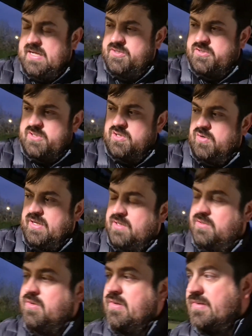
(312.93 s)
Just annoying
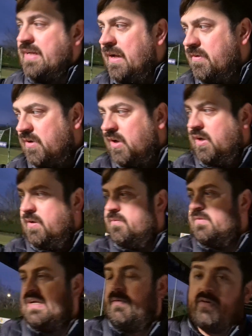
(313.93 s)
because it sounds like
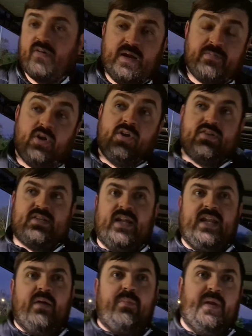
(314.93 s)
sour grapes. I
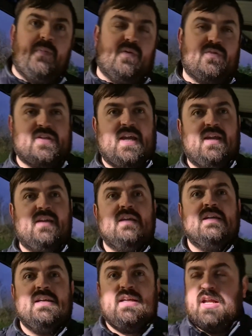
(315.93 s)
understand that people say
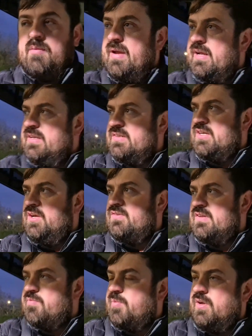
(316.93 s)
making
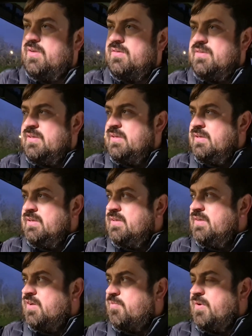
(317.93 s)
excuses, but
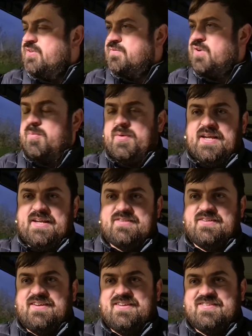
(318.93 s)
I suppose you've got to be here
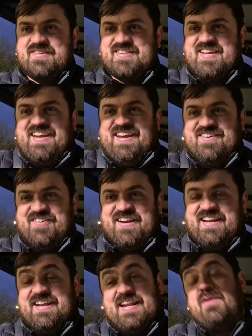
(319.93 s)
to see it
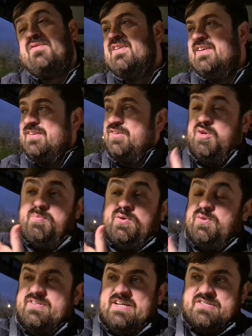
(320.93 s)
really.
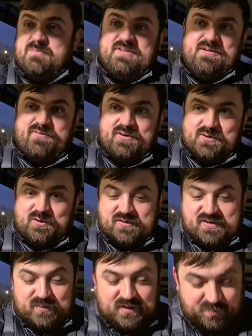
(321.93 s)
Newport will say something different, of
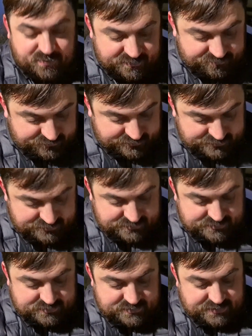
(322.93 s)
course they will, but
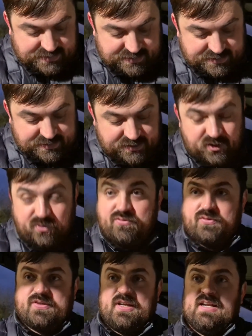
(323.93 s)
yeah, any
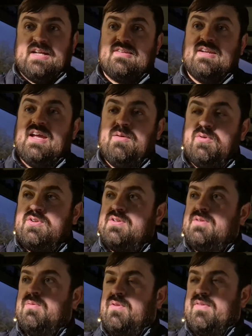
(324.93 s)
neutral seeing that today would
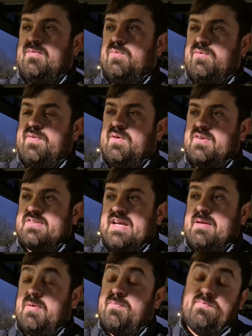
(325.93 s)
feel the
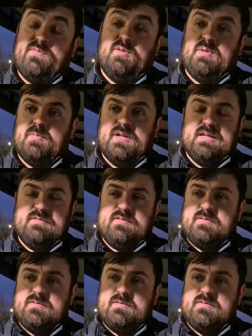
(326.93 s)
same, I firmly believe.